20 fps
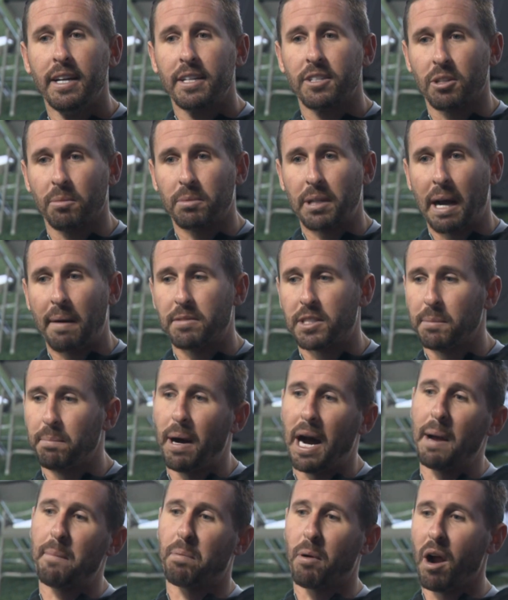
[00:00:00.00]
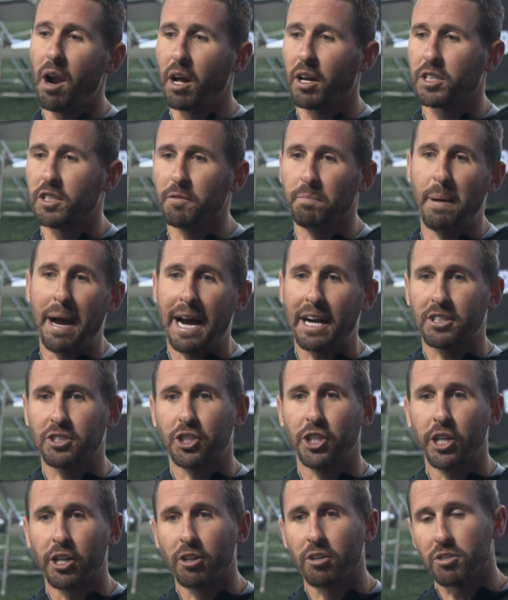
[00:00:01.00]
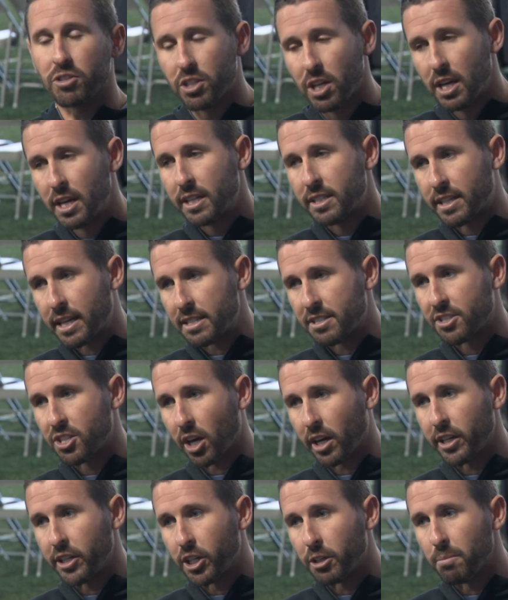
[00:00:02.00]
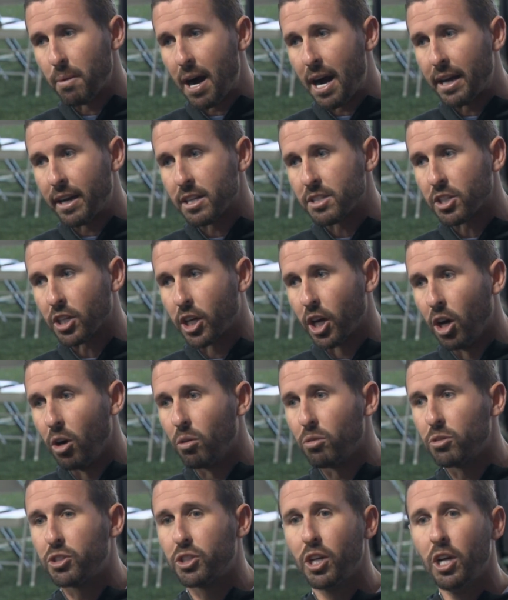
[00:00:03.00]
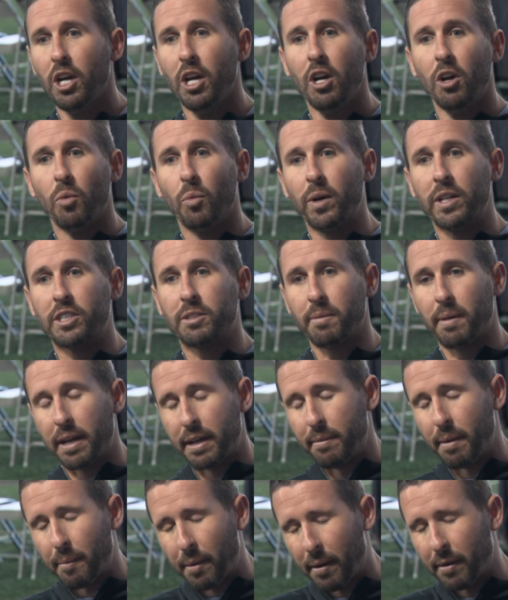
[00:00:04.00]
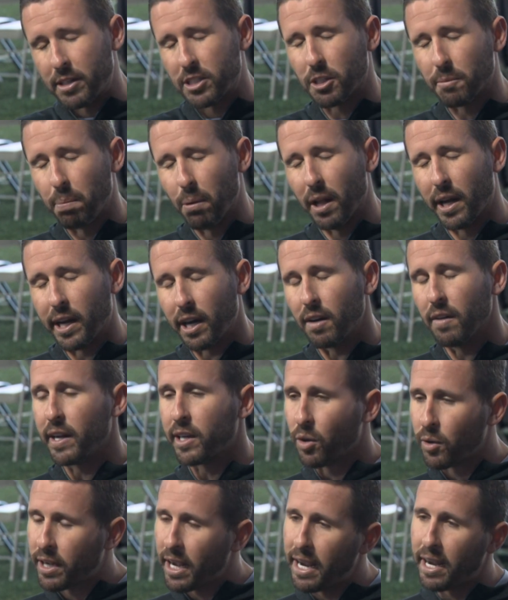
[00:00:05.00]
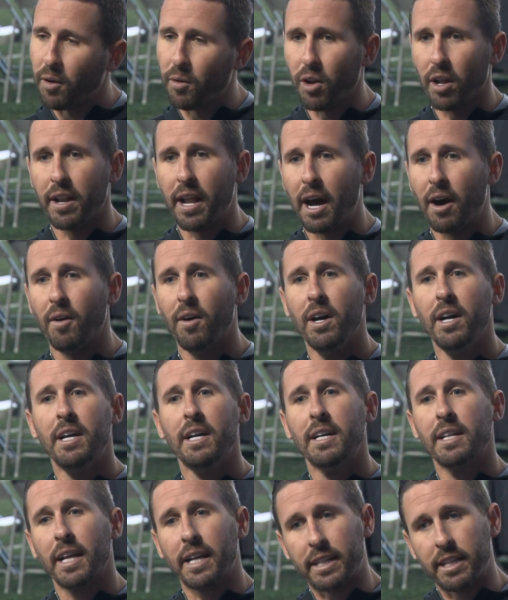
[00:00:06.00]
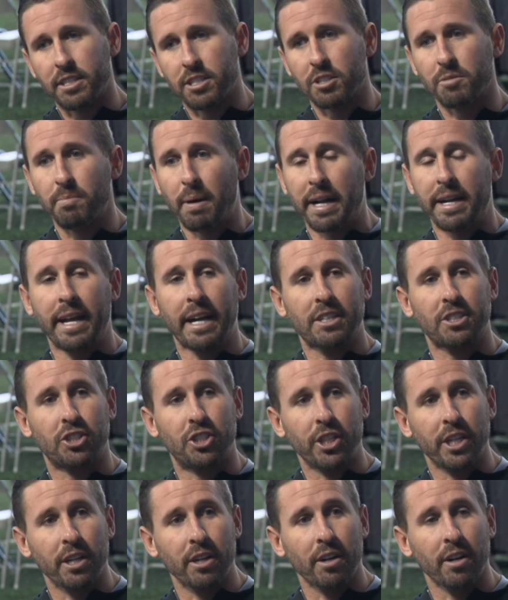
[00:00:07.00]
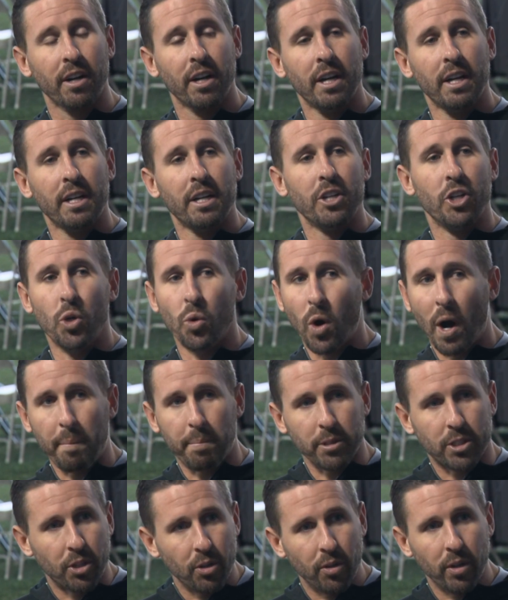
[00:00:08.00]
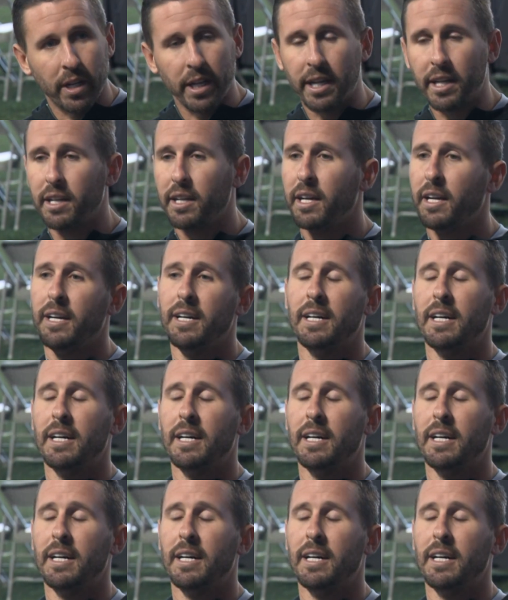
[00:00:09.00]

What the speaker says: sometimes the byproduct of past years is get stuck in your mind as a coach, which in my mind as a player, like, okay, hold on now. Like, this is my next year, new opportunity.